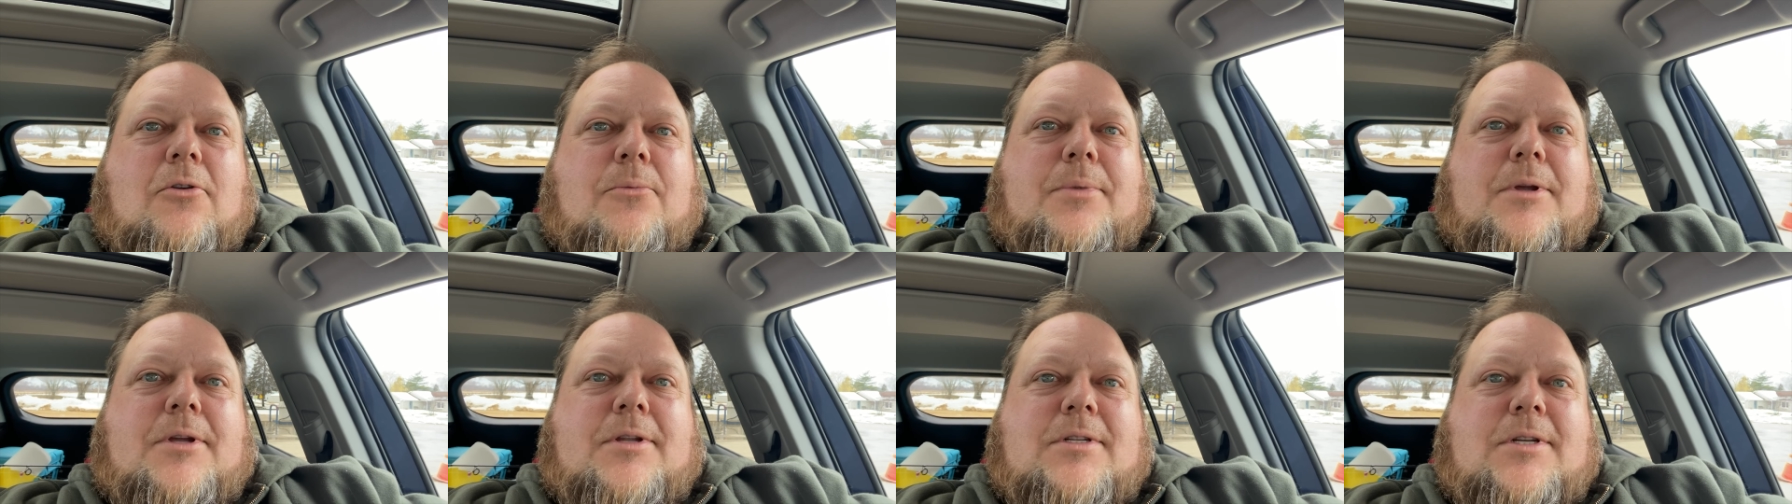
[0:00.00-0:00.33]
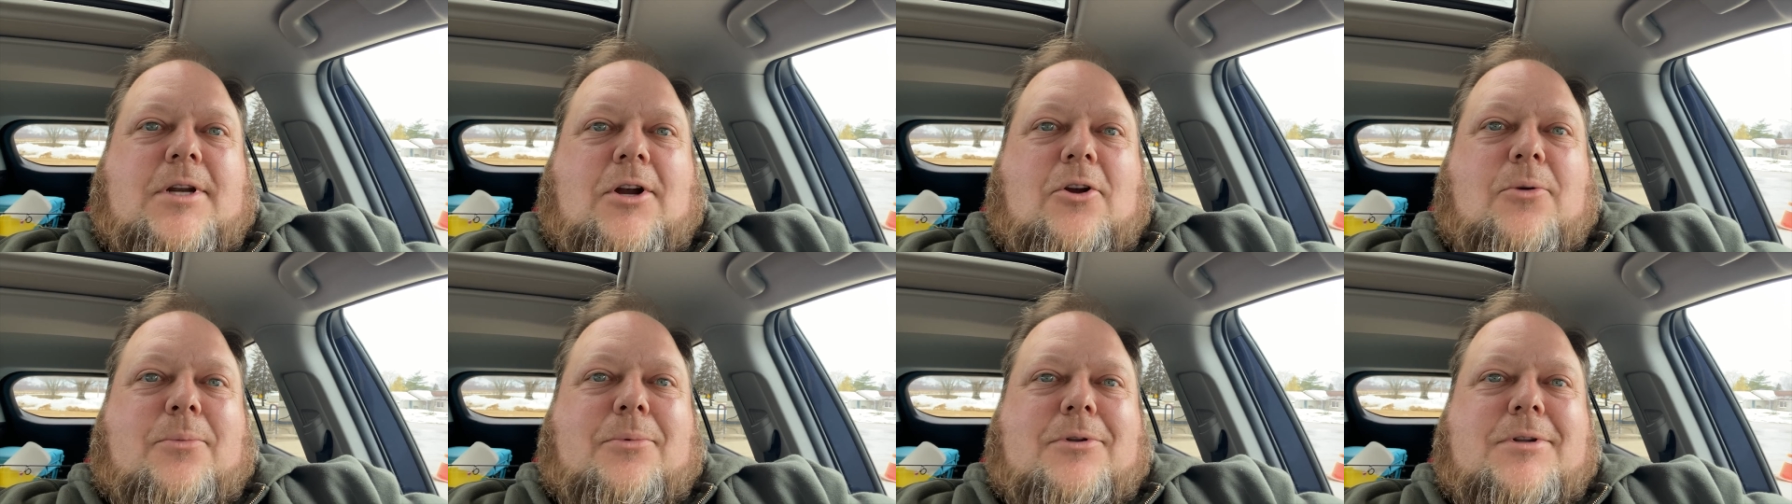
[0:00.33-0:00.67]
be a
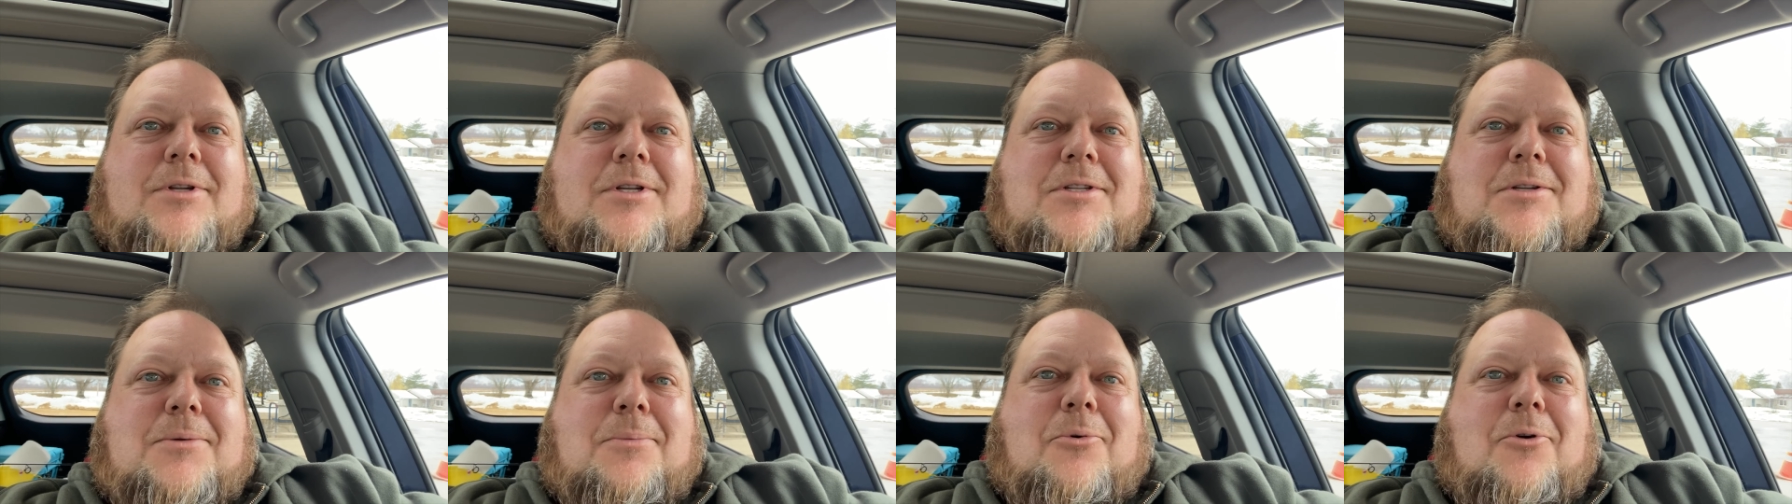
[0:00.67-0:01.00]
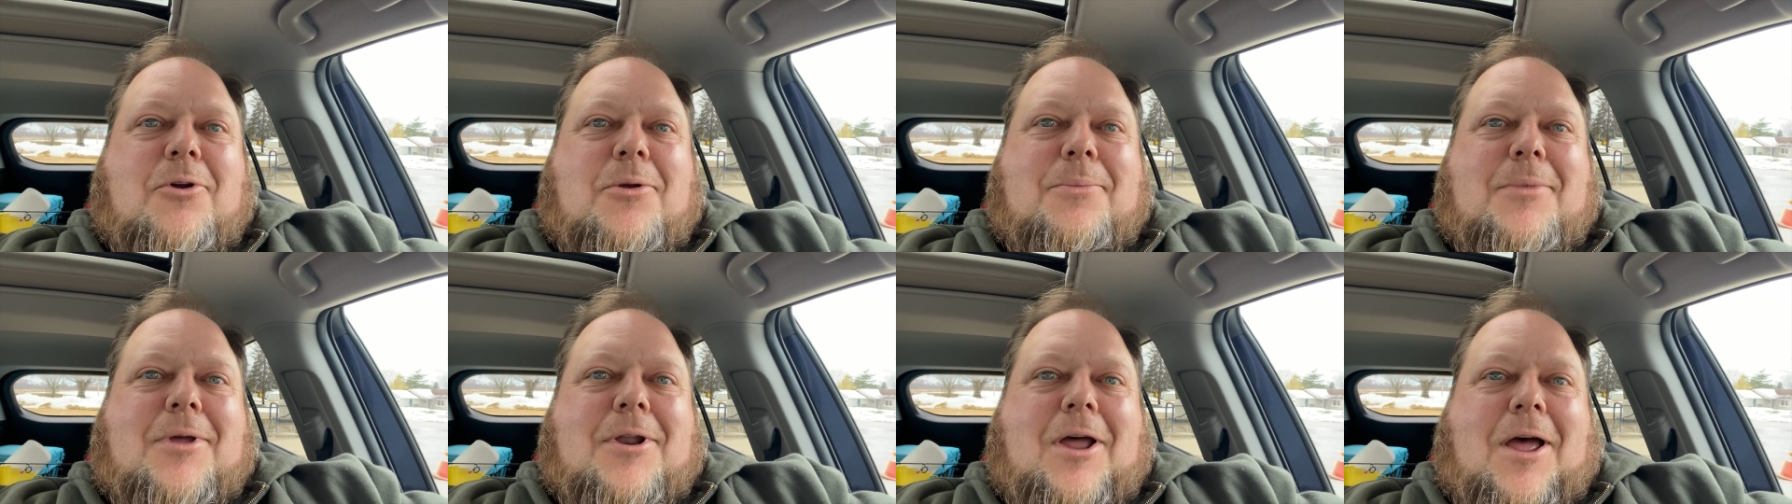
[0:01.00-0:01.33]
terrible
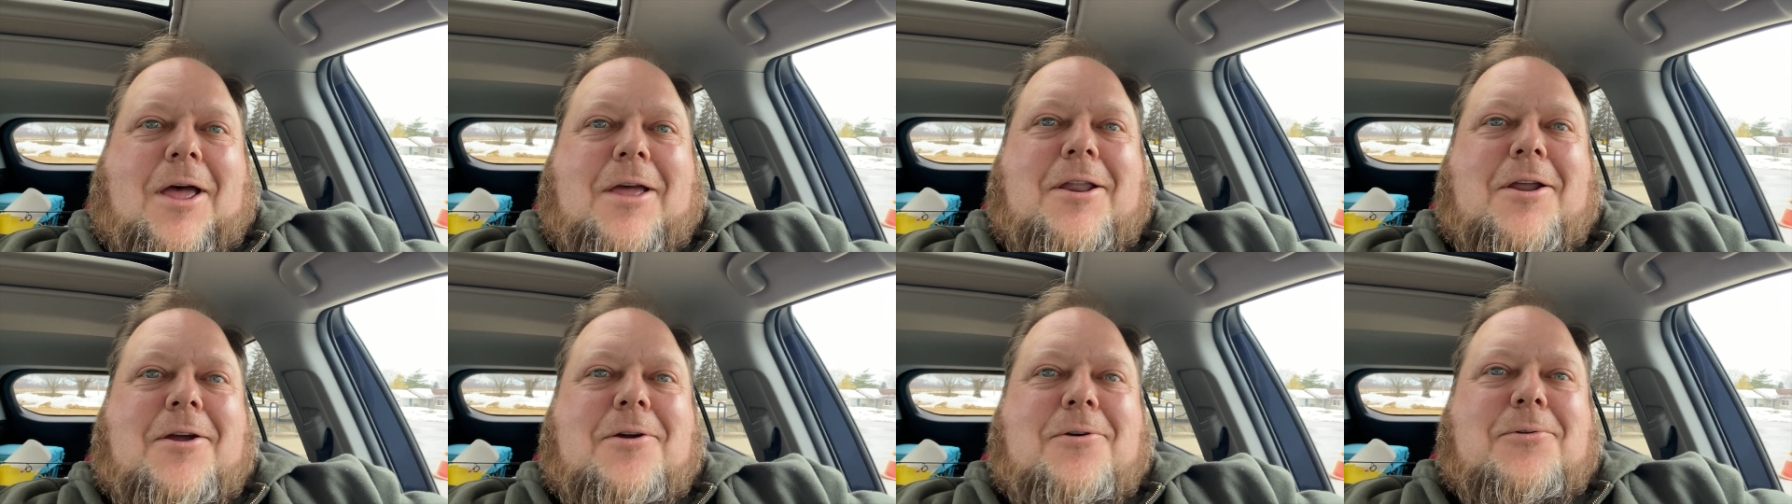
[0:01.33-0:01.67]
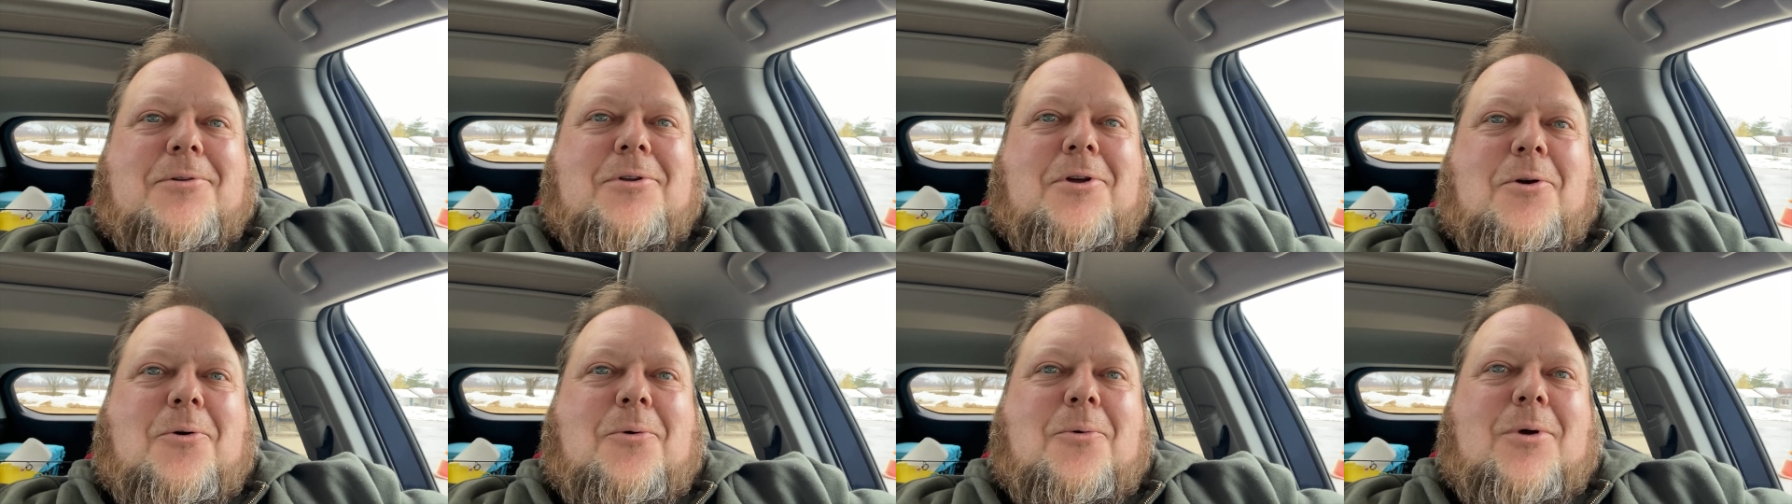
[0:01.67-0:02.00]
disappointment. I don't
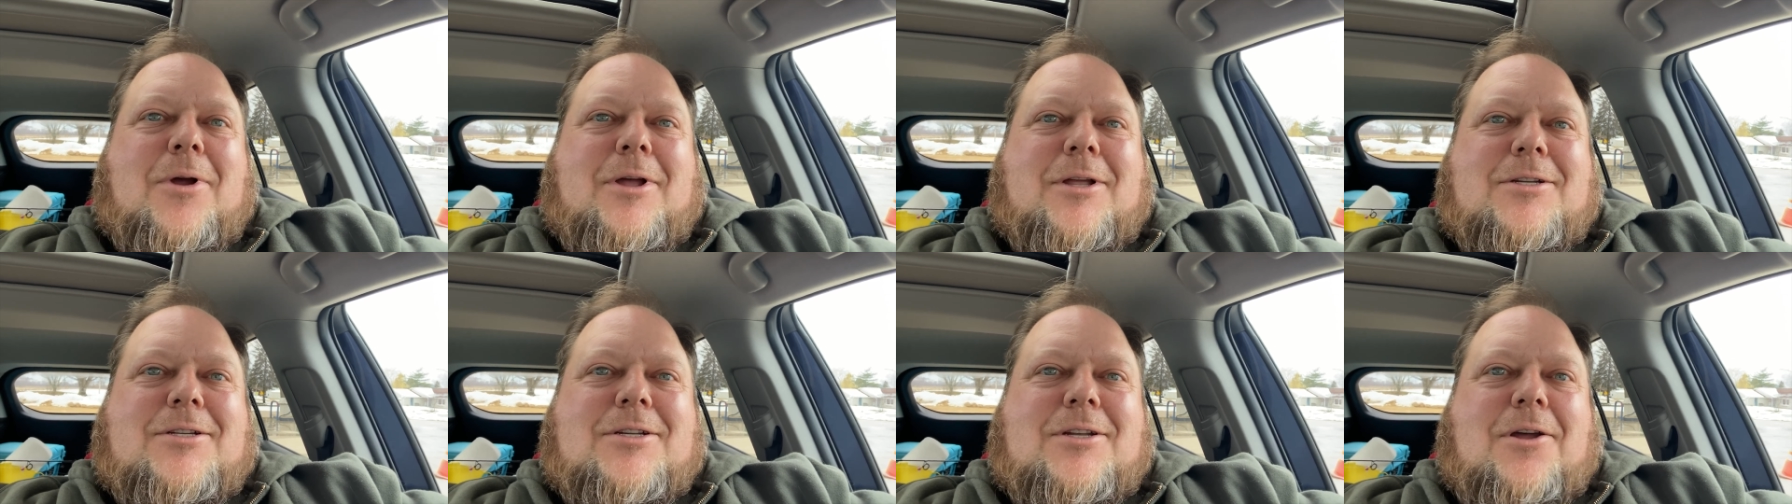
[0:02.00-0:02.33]
know which.